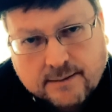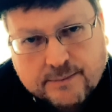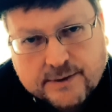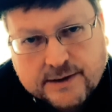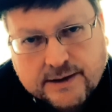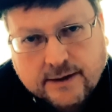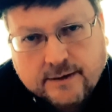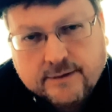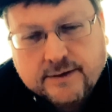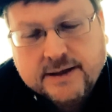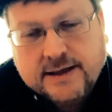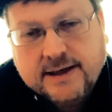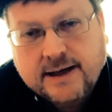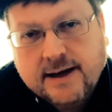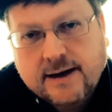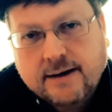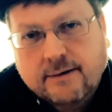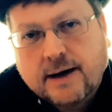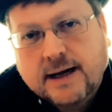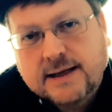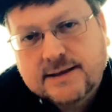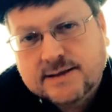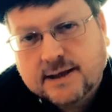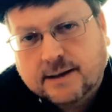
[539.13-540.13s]
you know, the year
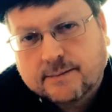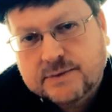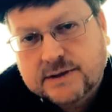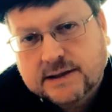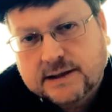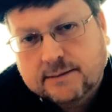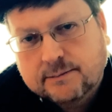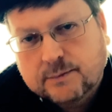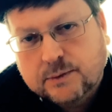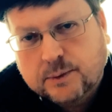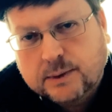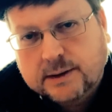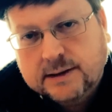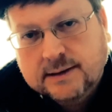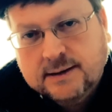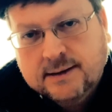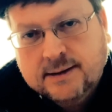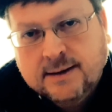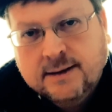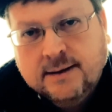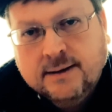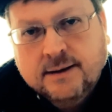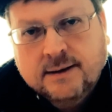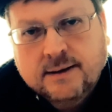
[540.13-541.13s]
adds up to number 1.
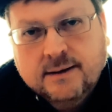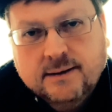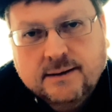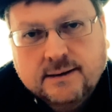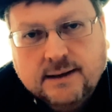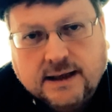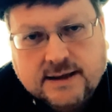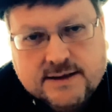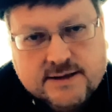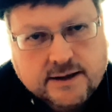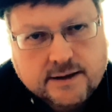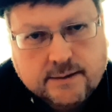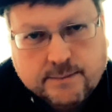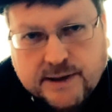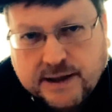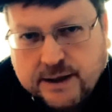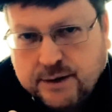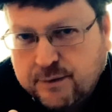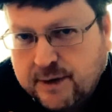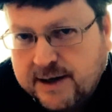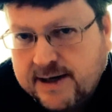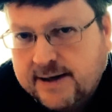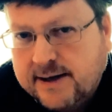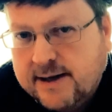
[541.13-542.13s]
That's going to be a
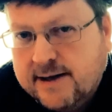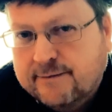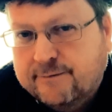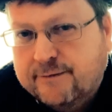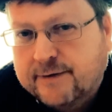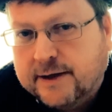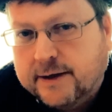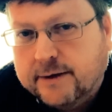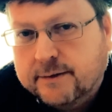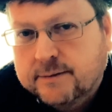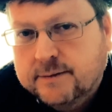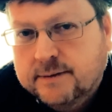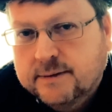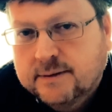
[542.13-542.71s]
great year for you.